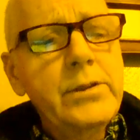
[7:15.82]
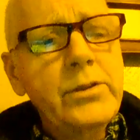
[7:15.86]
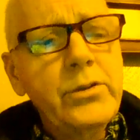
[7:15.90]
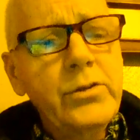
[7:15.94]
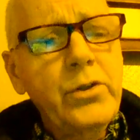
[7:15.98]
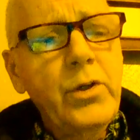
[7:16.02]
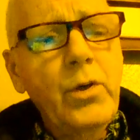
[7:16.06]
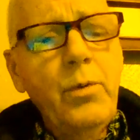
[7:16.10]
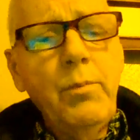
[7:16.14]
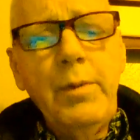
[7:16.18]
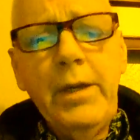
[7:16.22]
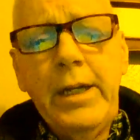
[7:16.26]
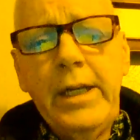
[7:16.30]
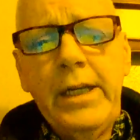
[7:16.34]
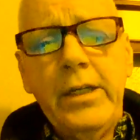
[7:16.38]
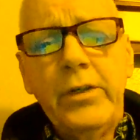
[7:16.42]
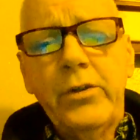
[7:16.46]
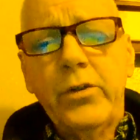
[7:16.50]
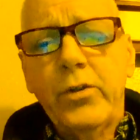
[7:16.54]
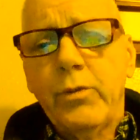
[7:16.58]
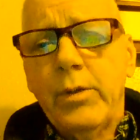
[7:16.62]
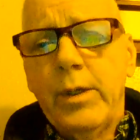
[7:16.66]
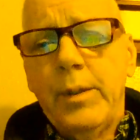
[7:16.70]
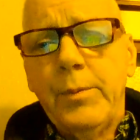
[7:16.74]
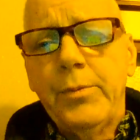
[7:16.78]
So many
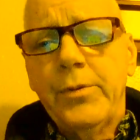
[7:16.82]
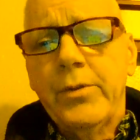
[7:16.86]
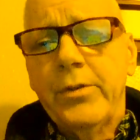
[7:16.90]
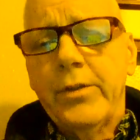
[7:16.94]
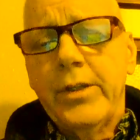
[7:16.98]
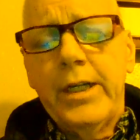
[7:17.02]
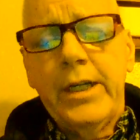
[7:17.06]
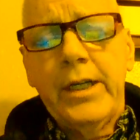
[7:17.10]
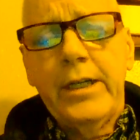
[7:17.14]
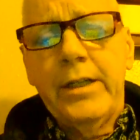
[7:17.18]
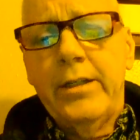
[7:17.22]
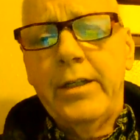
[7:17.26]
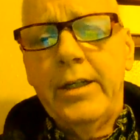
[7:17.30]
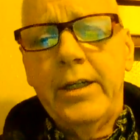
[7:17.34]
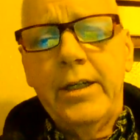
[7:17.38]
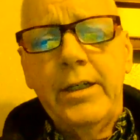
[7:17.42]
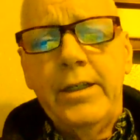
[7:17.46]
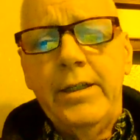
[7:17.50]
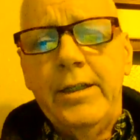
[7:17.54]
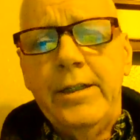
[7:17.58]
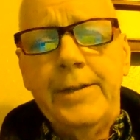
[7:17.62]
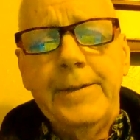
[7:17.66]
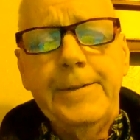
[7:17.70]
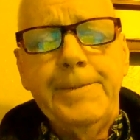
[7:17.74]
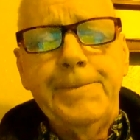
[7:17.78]
scriptures I could tell
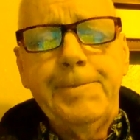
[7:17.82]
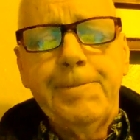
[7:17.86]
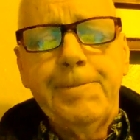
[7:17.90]
you.